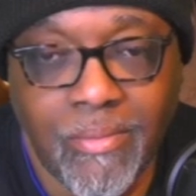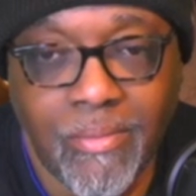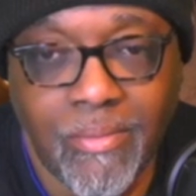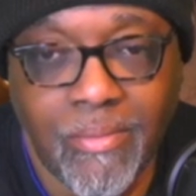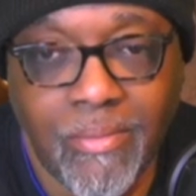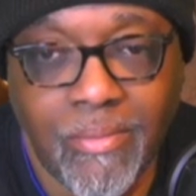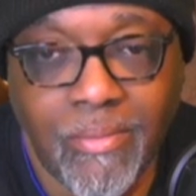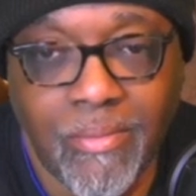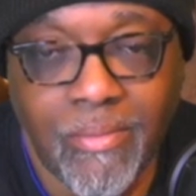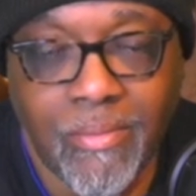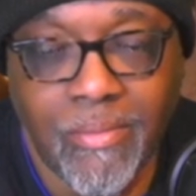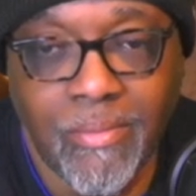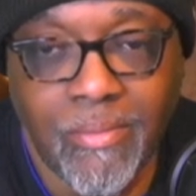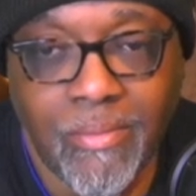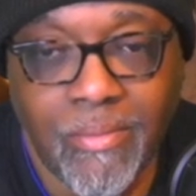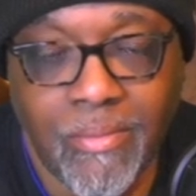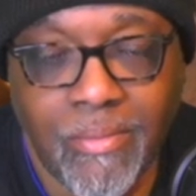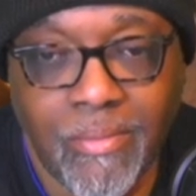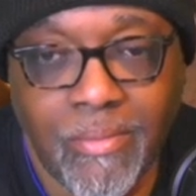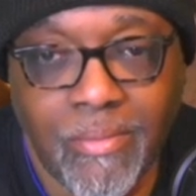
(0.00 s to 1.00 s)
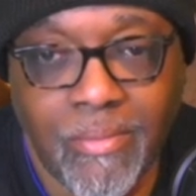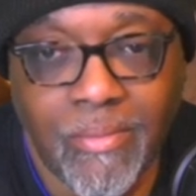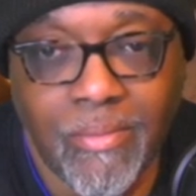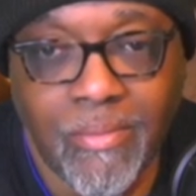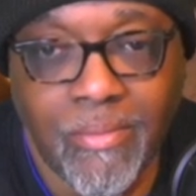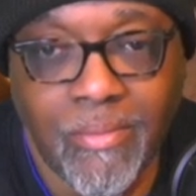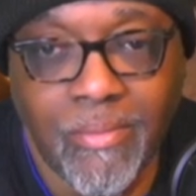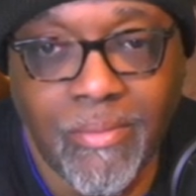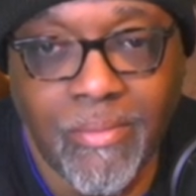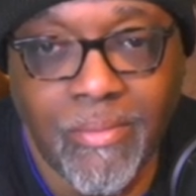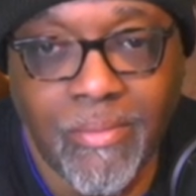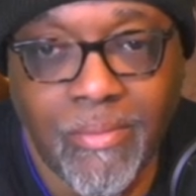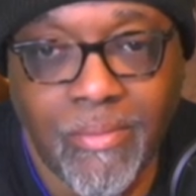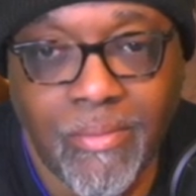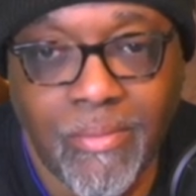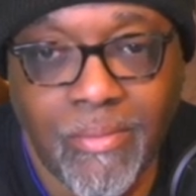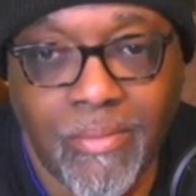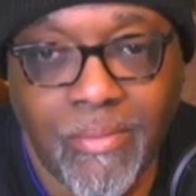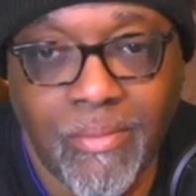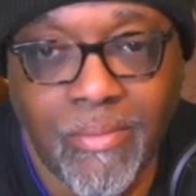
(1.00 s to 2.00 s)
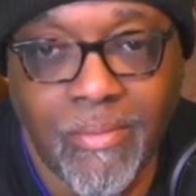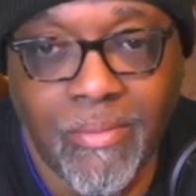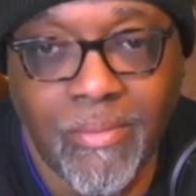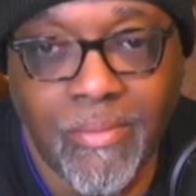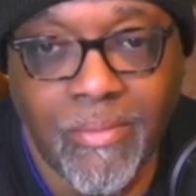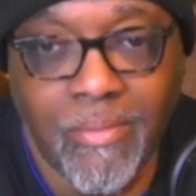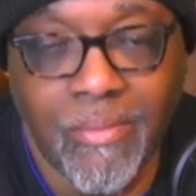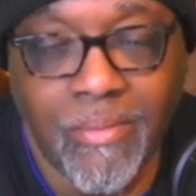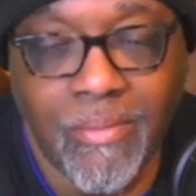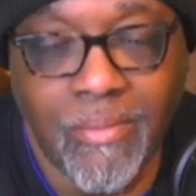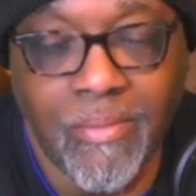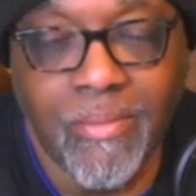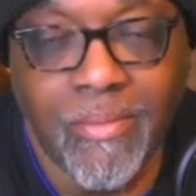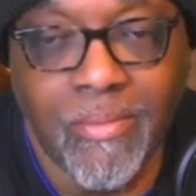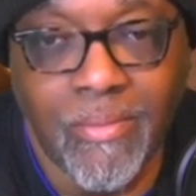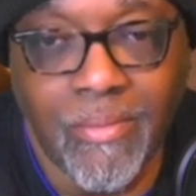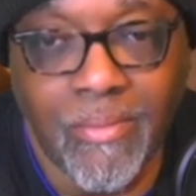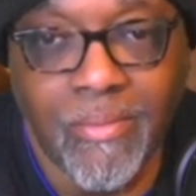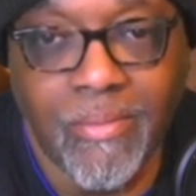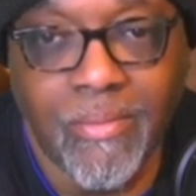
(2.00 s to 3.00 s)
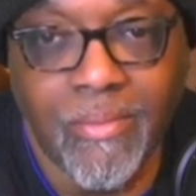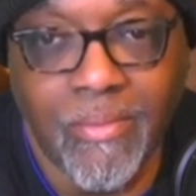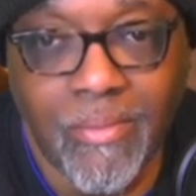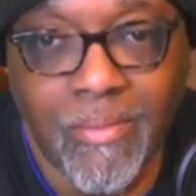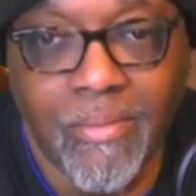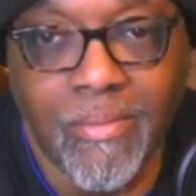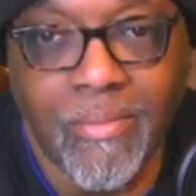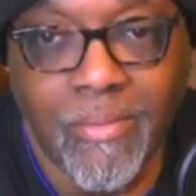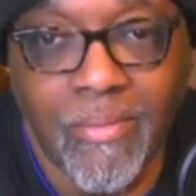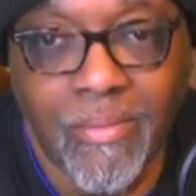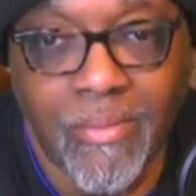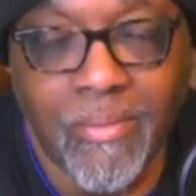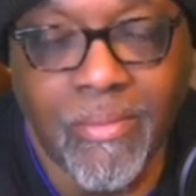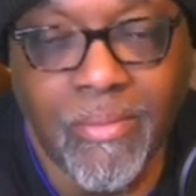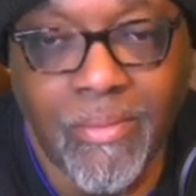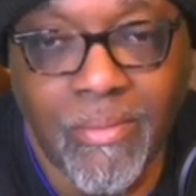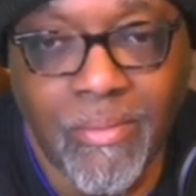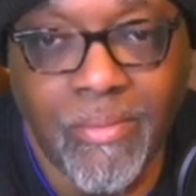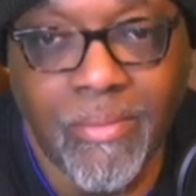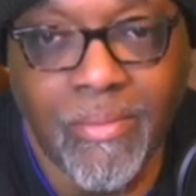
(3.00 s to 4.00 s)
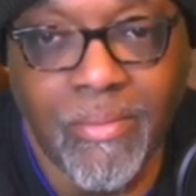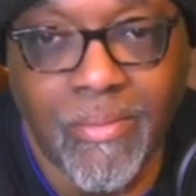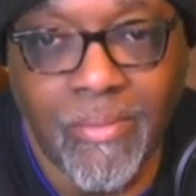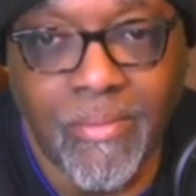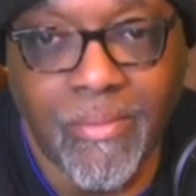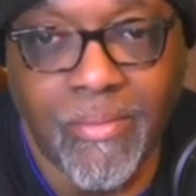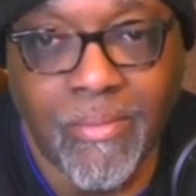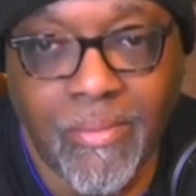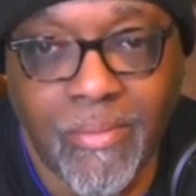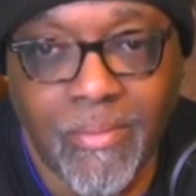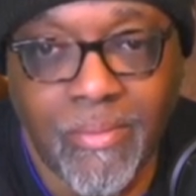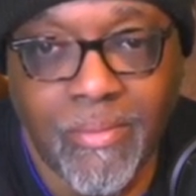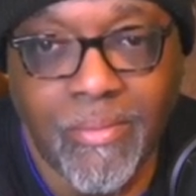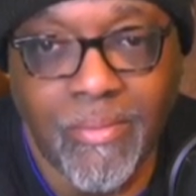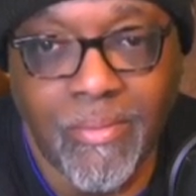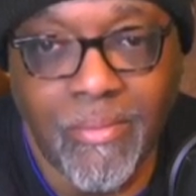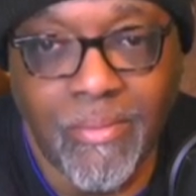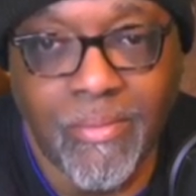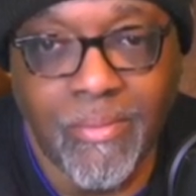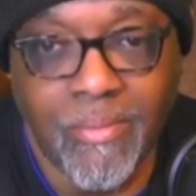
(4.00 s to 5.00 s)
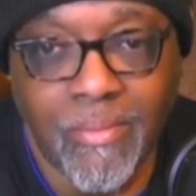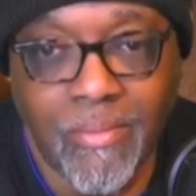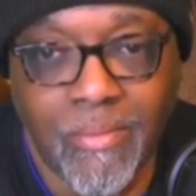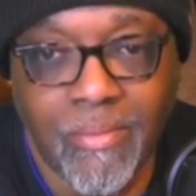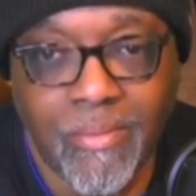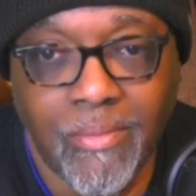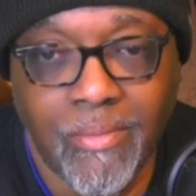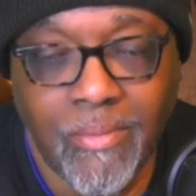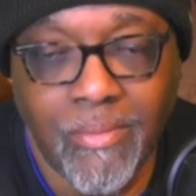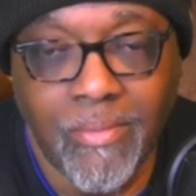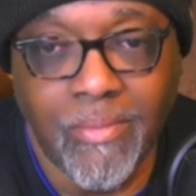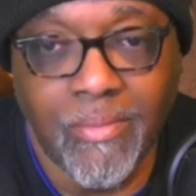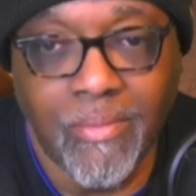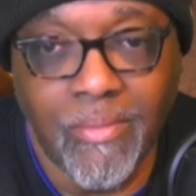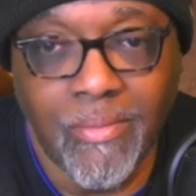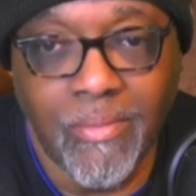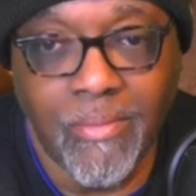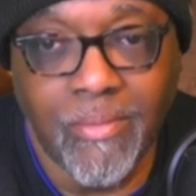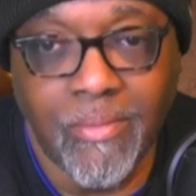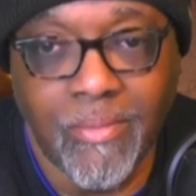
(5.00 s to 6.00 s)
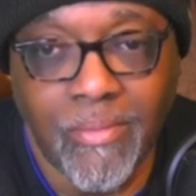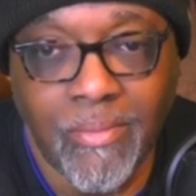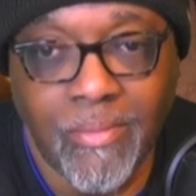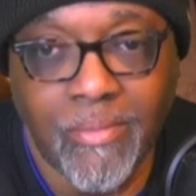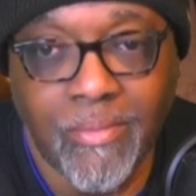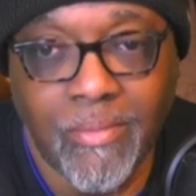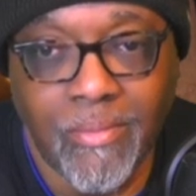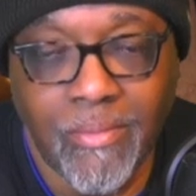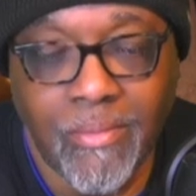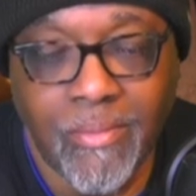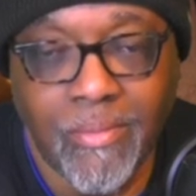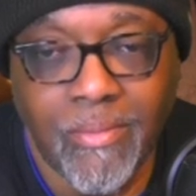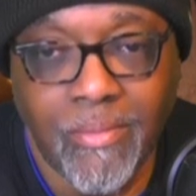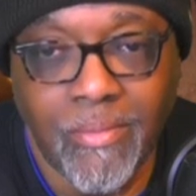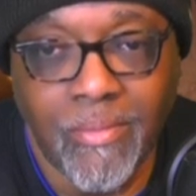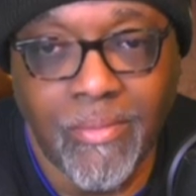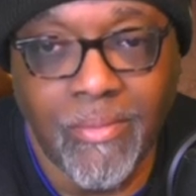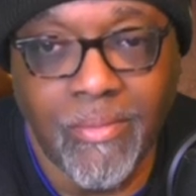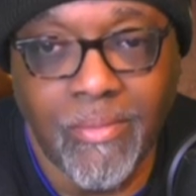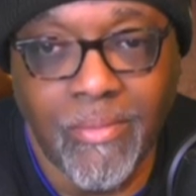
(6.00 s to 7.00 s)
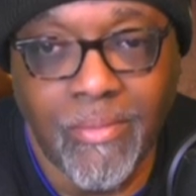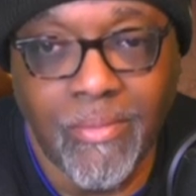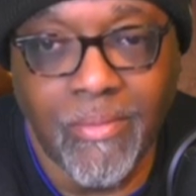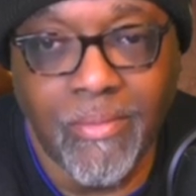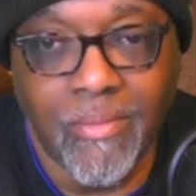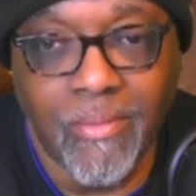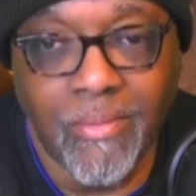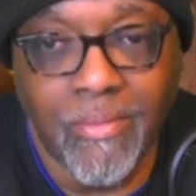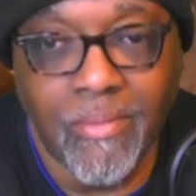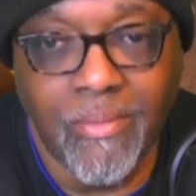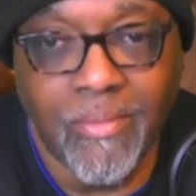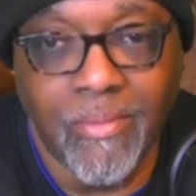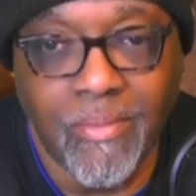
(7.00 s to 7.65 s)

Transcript: This person isn't speaking.